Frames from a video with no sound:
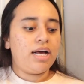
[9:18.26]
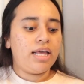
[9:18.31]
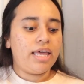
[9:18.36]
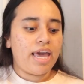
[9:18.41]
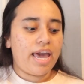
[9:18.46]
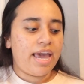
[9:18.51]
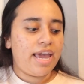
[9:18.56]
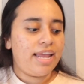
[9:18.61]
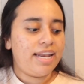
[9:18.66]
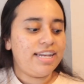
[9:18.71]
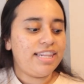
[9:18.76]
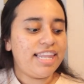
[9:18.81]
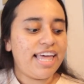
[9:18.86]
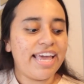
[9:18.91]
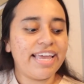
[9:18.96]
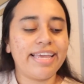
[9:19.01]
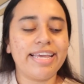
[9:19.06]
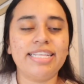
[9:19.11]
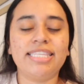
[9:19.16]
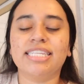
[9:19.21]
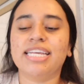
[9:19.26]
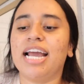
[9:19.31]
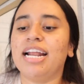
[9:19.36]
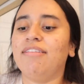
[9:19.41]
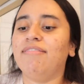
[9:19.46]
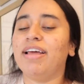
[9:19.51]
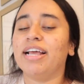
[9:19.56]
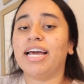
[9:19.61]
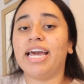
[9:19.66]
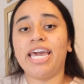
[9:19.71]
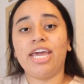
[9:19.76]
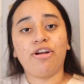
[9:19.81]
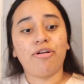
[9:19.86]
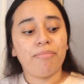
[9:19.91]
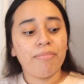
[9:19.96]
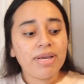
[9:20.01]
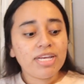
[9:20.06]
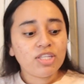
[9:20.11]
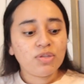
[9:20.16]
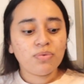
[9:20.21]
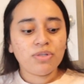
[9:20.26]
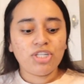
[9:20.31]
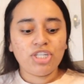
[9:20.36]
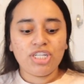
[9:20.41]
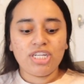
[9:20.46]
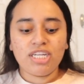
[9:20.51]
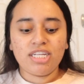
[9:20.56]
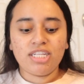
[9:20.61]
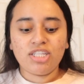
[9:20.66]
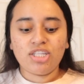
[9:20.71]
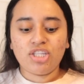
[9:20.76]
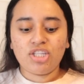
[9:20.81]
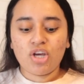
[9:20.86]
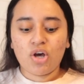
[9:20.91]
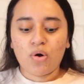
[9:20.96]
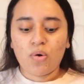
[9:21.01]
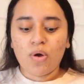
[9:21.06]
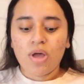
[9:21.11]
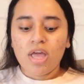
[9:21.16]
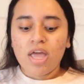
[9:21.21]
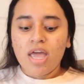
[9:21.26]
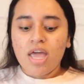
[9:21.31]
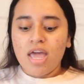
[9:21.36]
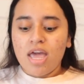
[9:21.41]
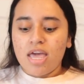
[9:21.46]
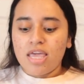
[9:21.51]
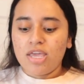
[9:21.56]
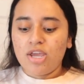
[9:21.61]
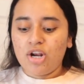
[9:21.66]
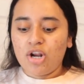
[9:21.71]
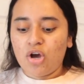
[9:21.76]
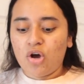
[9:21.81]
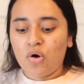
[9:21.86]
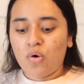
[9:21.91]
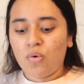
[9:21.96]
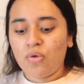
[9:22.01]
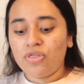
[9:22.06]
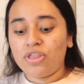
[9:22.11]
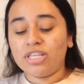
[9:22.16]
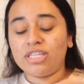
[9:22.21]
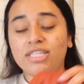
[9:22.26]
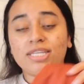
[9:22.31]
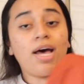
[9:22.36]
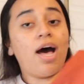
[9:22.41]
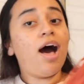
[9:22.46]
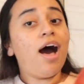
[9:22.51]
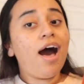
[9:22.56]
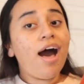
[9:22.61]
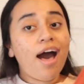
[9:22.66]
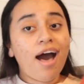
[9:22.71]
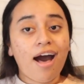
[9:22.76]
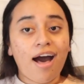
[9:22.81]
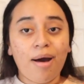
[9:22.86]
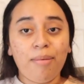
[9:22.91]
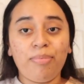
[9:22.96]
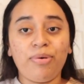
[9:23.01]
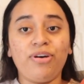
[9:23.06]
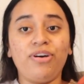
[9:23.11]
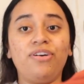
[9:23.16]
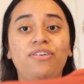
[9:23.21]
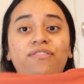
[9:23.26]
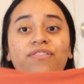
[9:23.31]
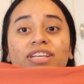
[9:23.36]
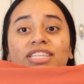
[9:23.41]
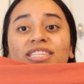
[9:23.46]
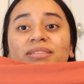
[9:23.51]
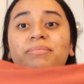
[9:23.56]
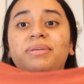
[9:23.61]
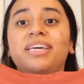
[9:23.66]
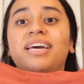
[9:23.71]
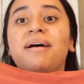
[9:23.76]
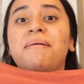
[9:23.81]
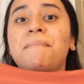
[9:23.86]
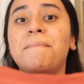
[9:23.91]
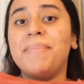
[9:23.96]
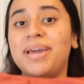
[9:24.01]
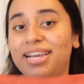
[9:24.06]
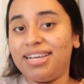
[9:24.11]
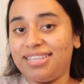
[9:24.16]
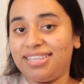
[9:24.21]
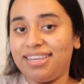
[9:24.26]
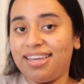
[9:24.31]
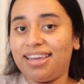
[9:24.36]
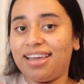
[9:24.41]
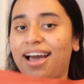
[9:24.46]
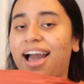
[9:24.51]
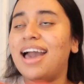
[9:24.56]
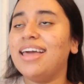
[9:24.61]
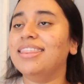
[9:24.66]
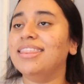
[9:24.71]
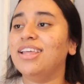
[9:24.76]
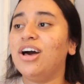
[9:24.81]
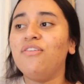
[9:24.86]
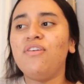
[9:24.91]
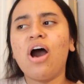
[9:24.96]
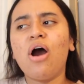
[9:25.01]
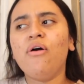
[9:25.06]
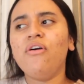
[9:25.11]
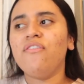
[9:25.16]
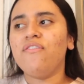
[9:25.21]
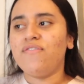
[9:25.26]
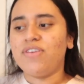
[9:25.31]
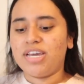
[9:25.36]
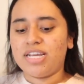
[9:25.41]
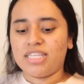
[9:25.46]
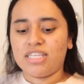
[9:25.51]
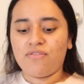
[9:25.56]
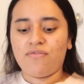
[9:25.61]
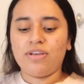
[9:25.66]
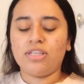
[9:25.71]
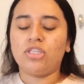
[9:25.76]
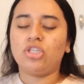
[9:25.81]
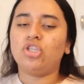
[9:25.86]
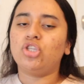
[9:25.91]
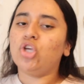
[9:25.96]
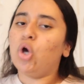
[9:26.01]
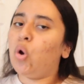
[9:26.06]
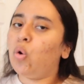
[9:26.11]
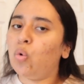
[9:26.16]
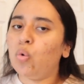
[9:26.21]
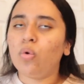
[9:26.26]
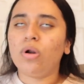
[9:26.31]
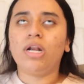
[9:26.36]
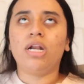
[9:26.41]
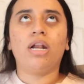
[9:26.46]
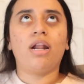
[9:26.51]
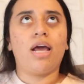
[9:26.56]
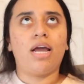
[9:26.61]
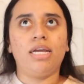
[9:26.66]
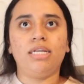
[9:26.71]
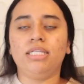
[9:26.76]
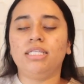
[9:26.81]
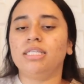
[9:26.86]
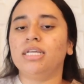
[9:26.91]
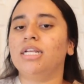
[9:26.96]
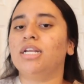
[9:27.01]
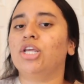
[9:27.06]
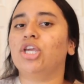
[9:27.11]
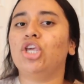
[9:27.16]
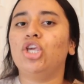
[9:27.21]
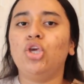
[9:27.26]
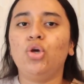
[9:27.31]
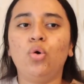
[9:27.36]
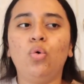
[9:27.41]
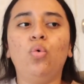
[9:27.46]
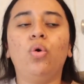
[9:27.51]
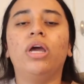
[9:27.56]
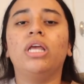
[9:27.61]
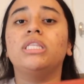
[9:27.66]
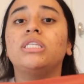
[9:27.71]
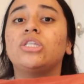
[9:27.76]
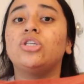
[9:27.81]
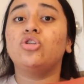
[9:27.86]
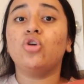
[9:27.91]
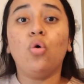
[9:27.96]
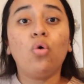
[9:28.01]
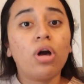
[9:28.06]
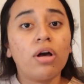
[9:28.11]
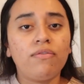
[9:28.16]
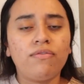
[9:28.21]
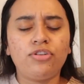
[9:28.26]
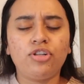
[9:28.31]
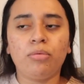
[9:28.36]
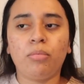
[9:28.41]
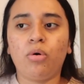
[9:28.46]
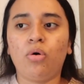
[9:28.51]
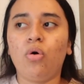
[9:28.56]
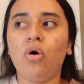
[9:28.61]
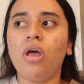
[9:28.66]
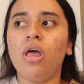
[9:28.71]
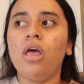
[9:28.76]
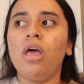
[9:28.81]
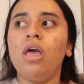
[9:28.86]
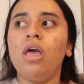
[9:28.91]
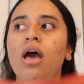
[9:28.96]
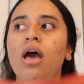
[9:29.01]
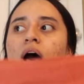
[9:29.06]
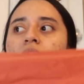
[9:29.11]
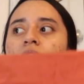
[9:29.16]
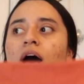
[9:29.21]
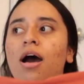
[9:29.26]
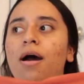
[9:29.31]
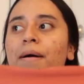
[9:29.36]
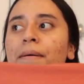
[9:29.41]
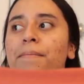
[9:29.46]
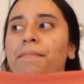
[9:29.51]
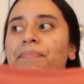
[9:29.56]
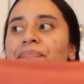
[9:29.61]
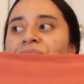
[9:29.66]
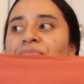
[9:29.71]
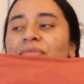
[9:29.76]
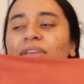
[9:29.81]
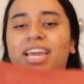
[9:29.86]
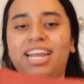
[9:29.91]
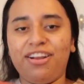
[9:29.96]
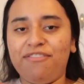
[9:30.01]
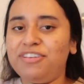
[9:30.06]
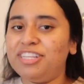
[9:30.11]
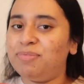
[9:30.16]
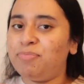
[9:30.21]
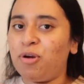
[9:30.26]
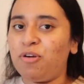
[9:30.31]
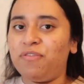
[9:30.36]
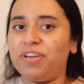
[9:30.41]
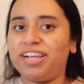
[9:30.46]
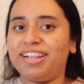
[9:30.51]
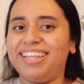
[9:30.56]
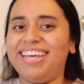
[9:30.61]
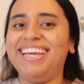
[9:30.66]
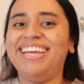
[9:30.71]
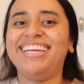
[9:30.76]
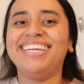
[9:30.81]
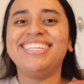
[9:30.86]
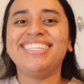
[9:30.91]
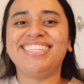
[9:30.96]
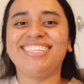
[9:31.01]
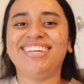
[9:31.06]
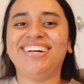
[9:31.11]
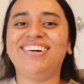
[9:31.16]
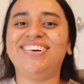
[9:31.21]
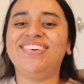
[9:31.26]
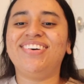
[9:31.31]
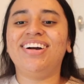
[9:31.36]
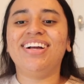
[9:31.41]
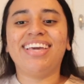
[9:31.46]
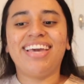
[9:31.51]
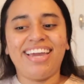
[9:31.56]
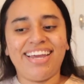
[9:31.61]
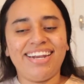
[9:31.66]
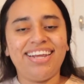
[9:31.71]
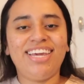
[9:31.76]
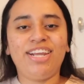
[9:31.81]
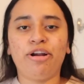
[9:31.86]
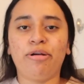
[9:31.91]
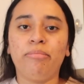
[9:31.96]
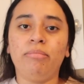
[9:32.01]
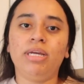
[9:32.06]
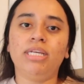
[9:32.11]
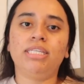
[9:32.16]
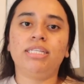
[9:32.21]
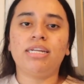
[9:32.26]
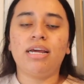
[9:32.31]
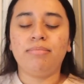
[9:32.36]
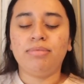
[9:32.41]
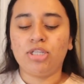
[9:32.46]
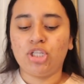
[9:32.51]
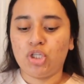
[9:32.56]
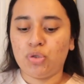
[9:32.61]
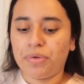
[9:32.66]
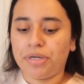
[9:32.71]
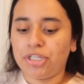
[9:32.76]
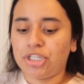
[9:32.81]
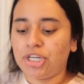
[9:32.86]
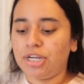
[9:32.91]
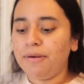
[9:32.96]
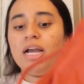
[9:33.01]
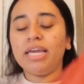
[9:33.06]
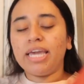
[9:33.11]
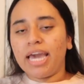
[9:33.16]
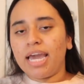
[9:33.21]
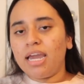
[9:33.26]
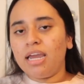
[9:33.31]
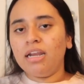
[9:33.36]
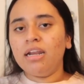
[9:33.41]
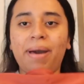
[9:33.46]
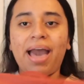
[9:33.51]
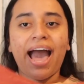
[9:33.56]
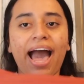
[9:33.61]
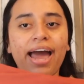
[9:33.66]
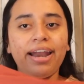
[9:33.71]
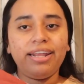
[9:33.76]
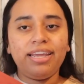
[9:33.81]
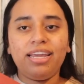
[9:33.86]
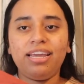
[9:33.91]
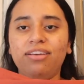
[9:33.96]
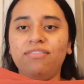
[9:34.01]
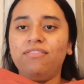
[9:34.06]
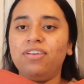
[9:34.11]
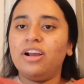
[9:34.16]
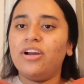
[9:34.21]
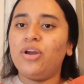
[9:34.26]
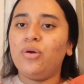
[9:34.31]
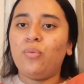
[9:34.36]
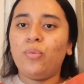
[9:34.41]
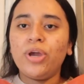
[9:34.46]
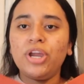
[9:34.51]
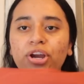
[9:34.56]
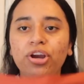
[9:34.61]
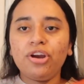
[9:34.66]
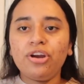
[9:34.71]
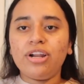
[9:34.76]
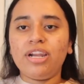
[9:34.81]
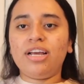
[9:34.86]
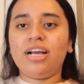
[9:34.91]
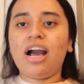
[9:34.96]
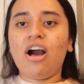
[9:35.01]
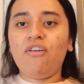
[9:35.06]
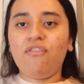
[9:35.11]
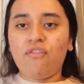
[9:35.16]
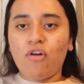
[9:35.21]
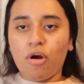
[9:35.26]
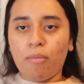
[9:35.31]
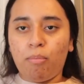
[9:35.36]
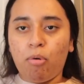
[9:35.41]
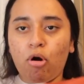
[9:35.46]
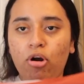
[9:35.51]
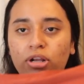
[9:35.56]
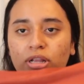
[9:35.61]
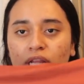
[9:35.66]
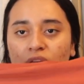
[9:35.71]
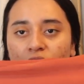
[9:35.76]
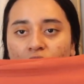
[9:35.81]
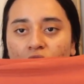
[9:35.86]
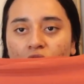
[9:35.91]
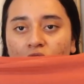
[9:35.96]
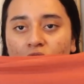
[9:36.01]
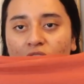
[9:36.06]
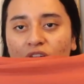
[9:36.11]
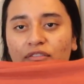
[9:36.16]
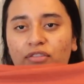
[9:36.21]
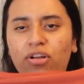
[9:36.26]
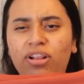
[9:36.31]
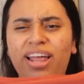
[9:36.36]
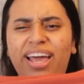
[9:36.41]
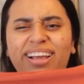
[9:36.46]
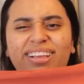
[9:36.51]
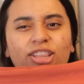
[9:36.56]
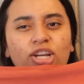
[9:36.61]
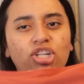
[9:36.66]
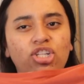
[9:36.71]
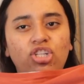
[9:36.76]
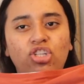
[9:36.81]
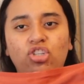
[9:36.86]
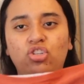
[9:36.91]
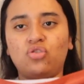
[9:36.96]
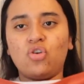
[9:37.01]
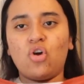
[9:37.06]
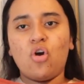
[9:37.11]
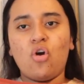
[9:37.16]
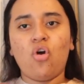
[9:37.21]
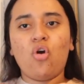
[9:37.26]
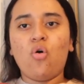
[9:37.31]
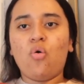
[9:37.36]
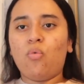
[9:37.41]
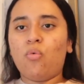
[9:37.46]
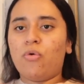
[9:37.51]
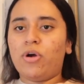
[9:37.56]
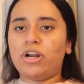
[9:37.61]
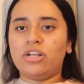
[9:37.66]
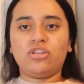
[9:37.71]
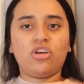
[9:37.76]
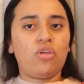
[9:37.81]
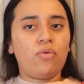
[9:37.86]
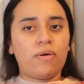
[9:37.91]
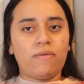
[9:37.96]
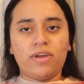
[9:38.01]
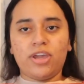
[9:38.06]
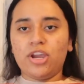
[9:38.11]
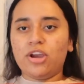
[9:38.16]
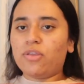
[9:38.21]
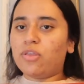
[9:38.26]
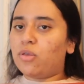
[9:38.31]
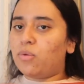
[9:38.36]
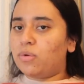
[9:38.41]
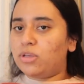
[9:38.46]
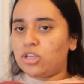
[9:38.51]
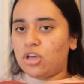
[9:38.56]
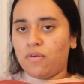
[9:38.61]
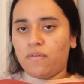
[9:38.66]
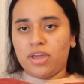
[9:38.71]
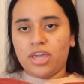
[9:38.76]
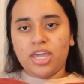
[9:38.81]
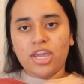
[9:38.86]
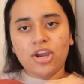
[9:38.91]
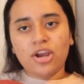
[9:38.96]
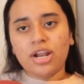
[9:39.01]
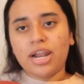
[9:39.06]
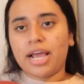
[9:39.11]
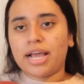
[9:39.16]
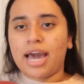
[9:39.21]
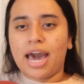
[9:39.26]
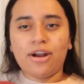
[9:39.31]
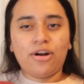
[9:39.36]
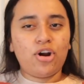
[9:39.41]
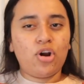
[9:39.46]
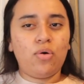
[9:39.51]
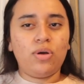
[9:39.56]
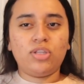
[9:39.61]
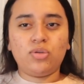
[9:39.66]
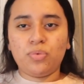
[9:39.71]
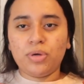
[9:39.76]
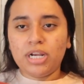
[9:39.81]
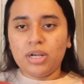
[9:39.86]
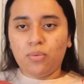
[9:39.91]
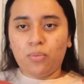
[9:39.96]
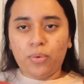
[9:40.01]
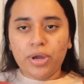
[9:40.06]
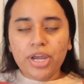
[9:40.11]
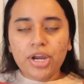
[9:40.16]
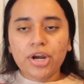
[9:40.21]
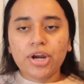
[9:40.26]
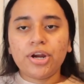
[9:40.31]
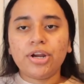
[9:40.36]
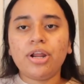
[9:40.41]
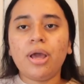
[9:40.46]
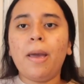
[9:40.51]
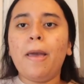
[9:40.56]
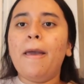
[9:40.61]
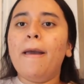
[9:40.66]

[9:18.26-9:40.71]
Again, like, it's kind of like a hit or miss with Shein. So, you know, the top fits me amazing. I love how it fits. It fits so nice and cute. It's so comfortable. And it fits perfectly. So again, hit or miss type situation. Again, padding very weird. Look how far apart they are. I feel like they're just one is all the way over here, the other one's all the way here. Like, I don't know, it's really weird.